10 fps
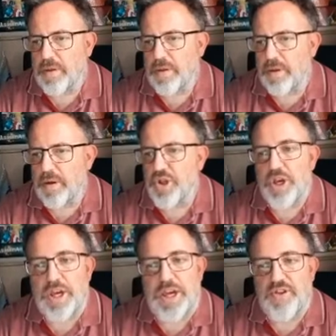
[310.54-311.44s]
It's a
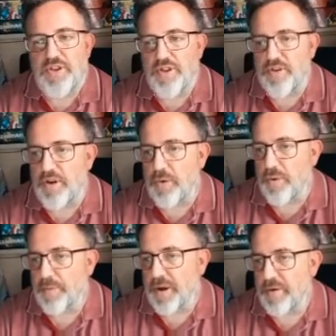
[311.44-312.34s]
geese skull,
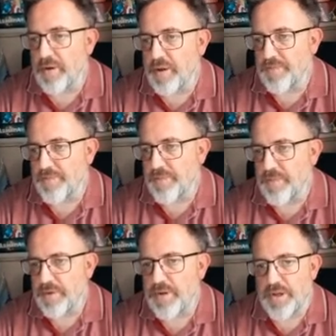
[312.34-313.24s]
apparently,
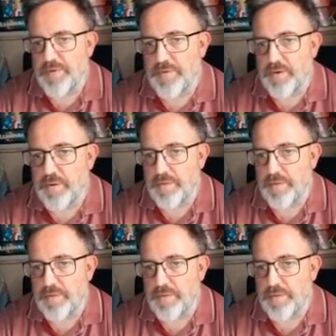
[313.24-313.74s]
not a servo skull.